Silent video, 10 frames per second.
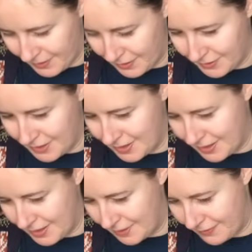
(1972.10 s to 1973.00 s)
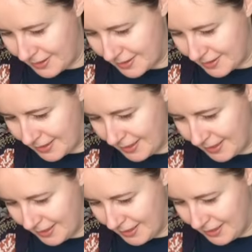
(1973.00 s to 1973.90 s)
onto the surface
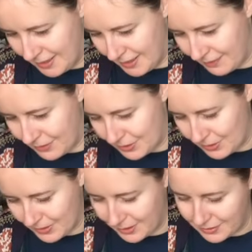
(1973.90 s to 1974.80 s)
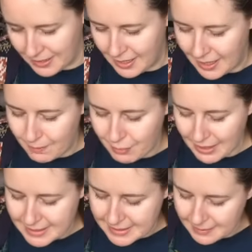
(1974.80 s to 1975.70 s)
of the soil and
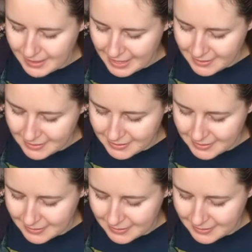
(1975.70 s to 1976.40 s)
press them in.